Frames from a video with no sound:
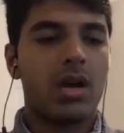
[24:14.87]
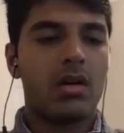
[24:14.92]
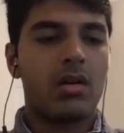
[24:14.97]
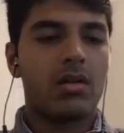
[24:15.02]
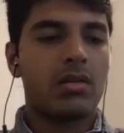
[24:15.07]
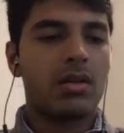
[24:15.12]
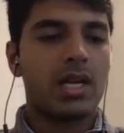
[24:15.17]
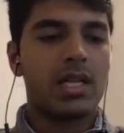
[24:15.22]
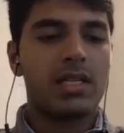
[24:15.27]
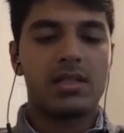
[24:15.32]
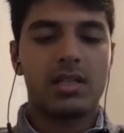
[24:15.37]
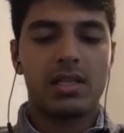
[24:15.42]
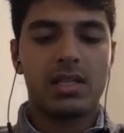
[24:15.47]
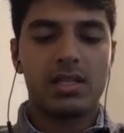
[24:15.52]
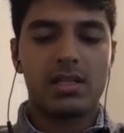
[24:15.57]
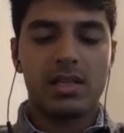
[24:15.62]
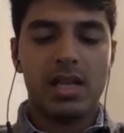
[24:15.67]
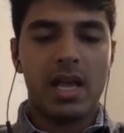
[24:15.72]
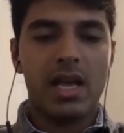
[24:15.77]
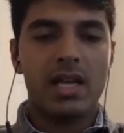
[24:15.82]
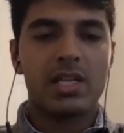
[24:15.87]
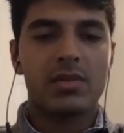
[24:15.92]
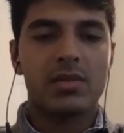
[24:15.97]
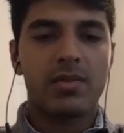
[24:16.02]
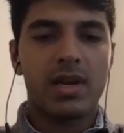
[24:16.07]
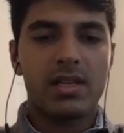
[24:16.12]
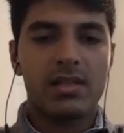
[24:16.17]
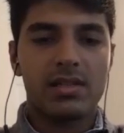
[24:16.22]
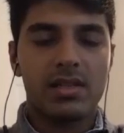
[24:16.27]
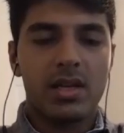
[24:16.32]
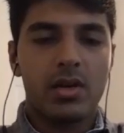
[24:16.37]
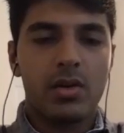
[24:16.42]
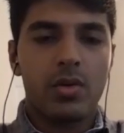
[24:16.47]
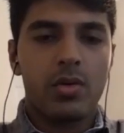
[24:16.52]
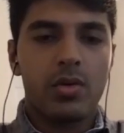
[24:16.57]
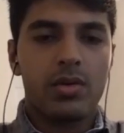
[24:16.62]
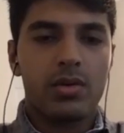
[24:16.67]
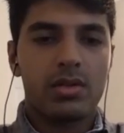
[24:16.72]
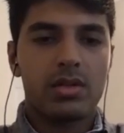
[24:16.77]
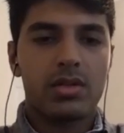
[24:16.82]
let's say this XYZ
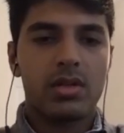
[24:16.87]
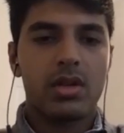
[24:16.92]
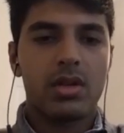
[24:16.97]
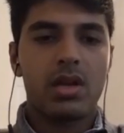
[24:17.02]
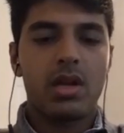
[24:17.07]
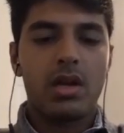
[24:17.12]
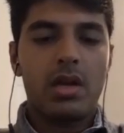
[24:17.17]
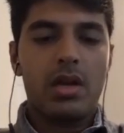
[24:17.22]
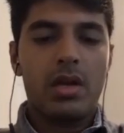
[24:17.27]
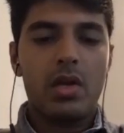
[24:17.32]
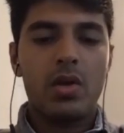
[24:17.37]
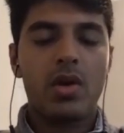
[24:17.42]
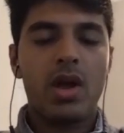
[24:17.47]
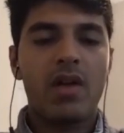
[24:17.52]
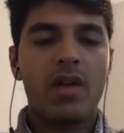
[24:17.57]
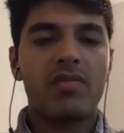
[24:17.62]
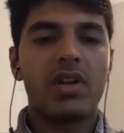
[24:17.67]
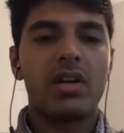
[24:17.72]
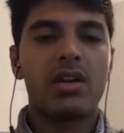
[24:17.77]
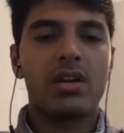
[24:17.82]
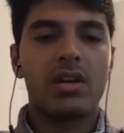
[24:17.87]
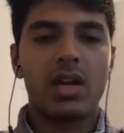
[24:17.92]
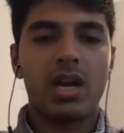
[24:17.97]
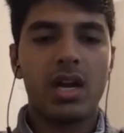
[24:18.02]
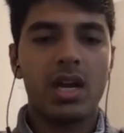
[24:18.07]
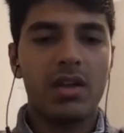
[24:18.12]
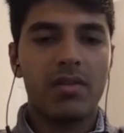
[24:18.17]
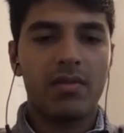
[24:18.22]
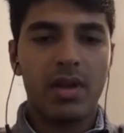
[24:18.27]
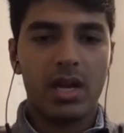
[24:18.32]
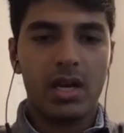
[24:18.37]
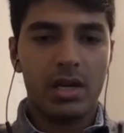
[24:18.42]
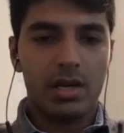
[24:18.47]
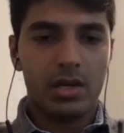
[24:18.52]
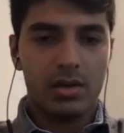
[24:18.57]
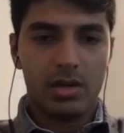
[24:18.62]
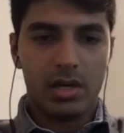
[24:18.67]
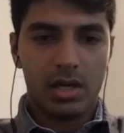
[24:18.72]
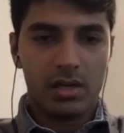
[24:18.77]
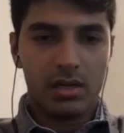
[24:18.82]
course, you have done really well
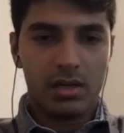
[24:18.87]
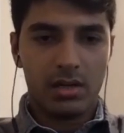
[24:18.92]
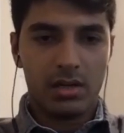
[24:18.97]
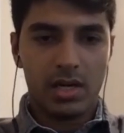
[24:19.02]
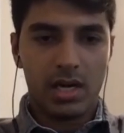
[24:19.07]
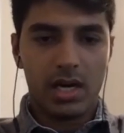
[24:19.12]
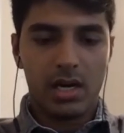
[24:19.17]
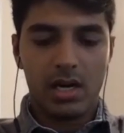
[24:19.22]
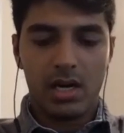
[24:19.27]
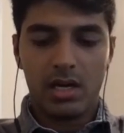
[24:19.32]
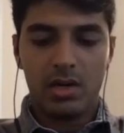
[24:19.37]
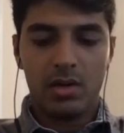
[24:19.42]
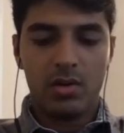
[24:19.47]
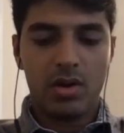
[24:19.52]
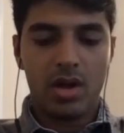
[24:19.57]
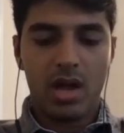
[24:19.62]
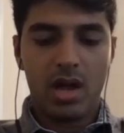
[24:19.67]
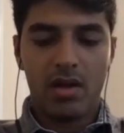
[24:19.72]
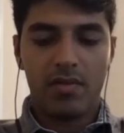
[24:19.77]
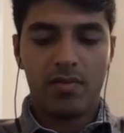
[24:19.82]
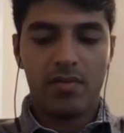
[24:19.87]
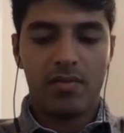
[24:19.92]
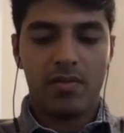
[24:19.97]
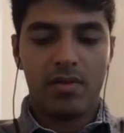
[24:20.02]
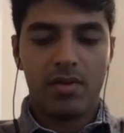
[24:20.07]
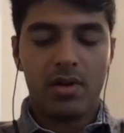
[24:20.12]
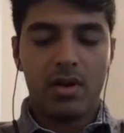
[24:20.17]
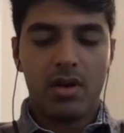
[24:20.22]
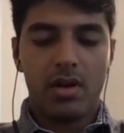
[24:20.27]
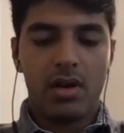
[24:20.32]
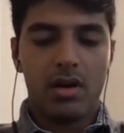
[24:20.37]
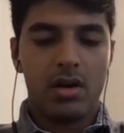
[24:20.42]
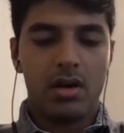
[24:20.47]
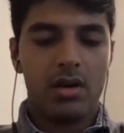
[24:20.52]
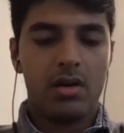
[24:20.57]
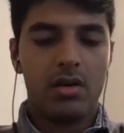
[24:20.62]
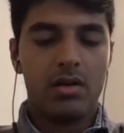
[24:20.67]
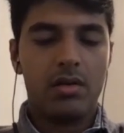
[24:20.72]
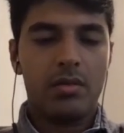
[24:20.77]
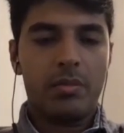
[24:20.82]
in your undergrad and you have
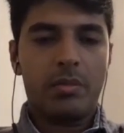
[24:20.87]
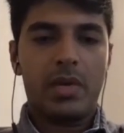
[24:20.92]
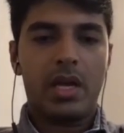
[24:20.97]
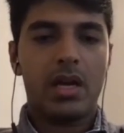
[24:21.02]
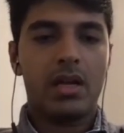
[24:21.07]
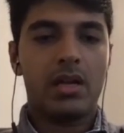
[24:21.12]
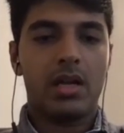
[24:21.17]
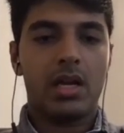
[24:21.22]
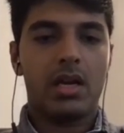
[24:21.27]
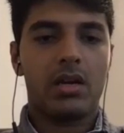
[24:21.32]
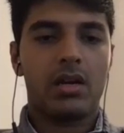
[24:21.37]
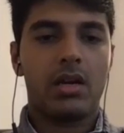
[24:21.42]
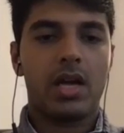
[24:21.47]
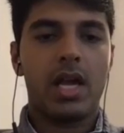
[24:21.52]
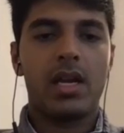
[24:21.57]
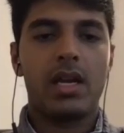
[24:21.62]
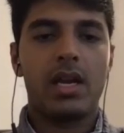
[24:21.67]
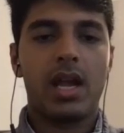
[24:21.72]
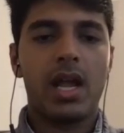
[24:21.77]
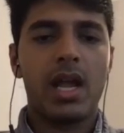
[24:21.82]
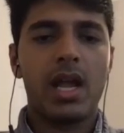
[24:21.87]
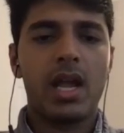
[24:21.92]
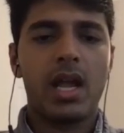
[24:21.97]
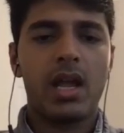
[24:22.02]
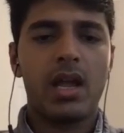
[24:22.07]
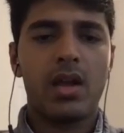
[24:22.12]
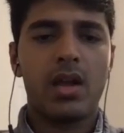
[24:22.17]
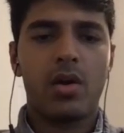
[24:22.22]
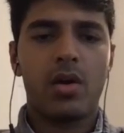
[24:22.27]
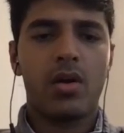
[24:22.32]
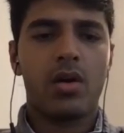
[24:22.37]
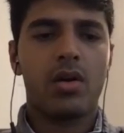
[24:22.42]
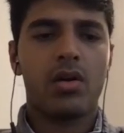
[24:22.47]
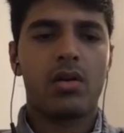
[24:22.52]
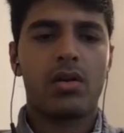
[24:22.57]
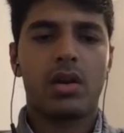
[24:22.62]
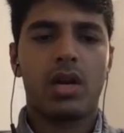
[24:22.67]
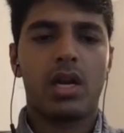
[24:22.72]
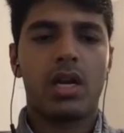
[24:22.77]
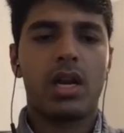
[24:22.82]
an A
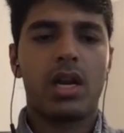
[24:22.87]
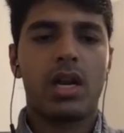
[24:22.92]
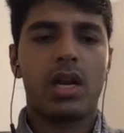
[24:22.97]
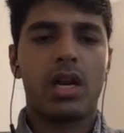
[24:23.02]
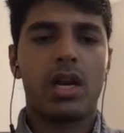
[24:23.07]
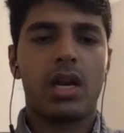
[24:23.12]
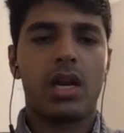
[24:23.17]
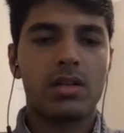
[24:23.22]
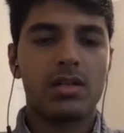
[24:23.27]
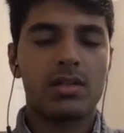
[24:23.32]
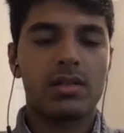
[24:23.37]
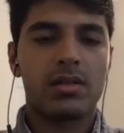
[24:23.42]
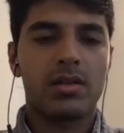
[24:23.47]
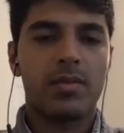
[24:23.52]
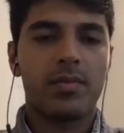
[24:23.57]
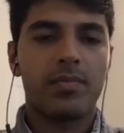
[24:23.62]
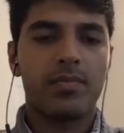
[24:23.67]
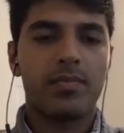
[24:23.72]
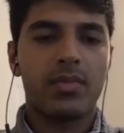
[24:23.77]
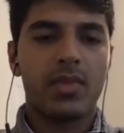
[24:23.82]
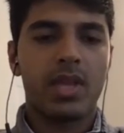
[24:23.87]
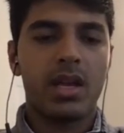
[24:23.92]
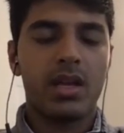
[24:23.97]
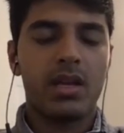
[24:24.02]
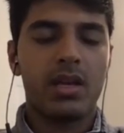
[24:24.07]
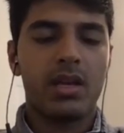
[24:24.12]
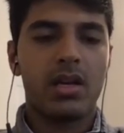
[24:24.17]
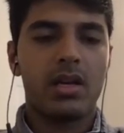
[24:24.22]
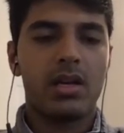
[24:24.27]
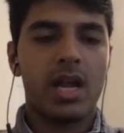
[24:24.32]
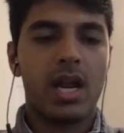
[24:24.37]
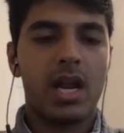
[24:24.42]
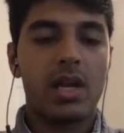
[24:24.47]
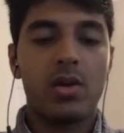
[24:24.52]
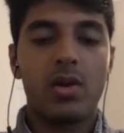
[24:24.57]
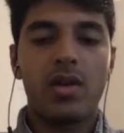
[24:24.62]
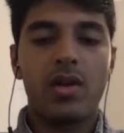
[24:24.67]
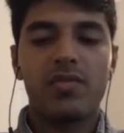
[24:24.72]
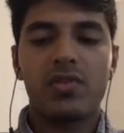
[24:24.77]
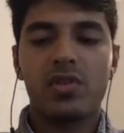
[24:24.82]
or an A plus in it,
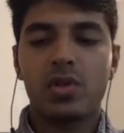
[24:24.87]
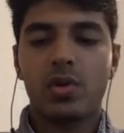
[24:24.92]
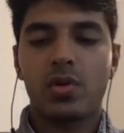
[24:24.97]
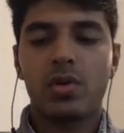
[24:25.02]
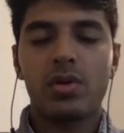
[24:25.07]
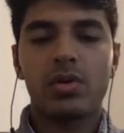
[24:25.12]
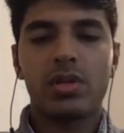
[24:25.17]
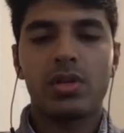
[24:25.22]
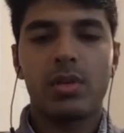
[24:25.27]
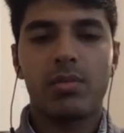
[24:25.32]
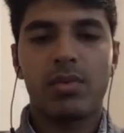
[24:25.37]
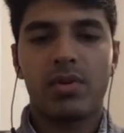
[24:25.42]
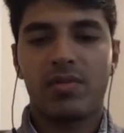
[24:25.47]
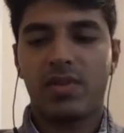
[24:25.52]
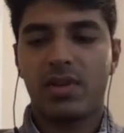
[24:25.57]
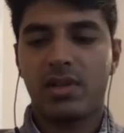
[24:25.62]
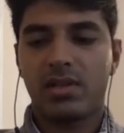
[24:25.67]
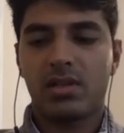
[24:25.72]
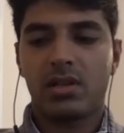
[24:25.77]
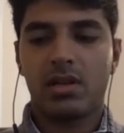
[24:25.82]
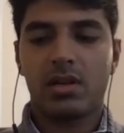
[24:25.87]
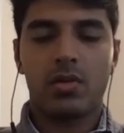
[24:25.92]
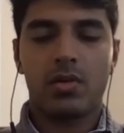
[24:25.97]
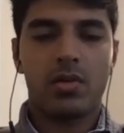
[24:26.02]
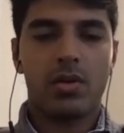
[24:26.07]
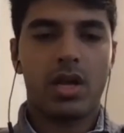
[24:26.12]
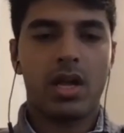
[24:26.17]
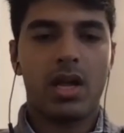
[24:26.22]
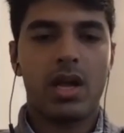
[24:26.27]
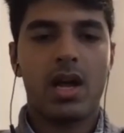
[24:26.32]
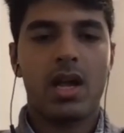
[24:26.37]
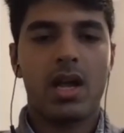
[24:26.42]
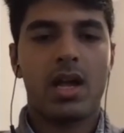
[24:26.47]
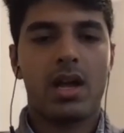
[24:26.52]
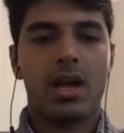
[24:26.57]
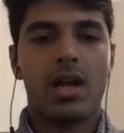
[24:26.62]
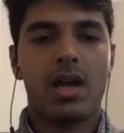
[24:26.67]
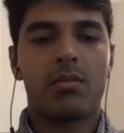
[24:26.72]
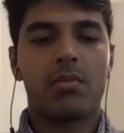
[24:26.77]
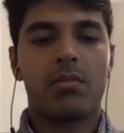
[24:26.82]
and you have shown to the professor, okay,
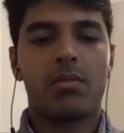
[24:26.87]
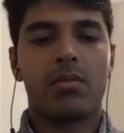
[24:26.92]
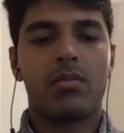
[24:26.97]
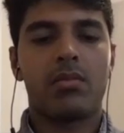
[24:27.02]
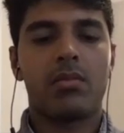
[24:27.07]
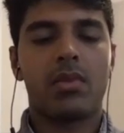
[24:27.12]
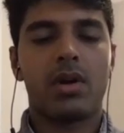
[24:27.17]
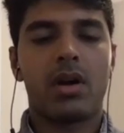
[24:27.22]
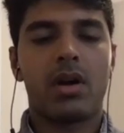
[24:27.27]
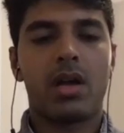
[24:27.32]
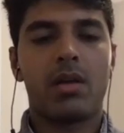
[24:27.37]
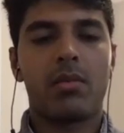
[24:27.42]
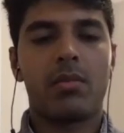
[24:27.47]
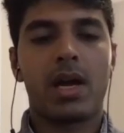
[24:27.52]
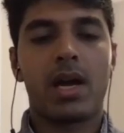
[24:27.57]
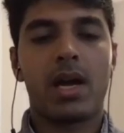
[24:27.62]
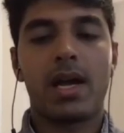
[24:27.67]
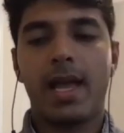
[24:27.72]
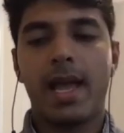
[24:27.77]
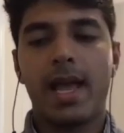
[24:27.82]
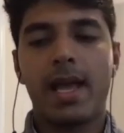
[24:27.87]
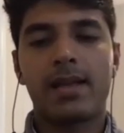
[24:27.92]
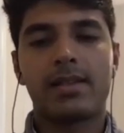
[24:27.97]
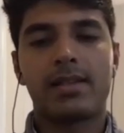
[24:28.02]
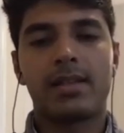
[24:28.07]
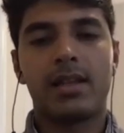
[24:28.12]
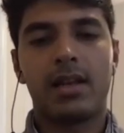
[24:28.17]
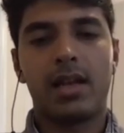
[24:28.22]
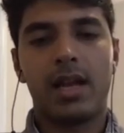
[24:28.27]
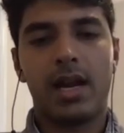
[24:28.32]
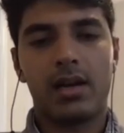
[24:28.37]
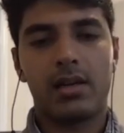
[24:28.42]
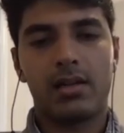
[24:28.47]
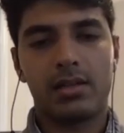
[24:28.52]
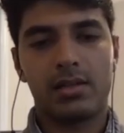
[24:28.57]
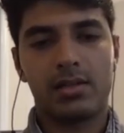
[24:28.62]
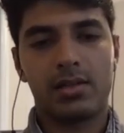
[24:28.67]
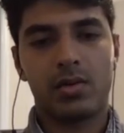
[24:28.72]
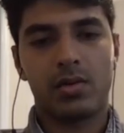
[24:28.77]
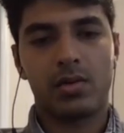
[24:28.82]
I excel
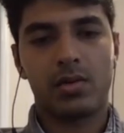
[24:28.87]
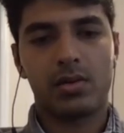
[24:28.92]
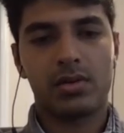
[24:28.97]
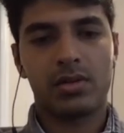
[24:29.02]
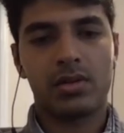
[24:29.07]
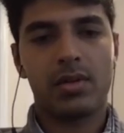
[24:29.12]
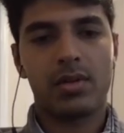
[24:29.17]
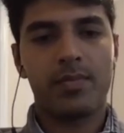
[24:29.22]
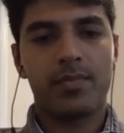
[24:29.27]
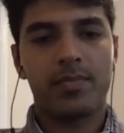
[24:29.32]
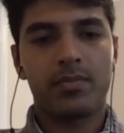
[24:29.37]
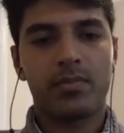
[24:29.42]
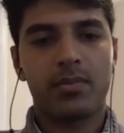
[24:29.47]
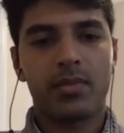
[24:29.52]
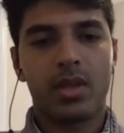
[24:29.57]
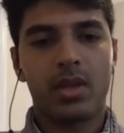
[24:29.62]
at this course.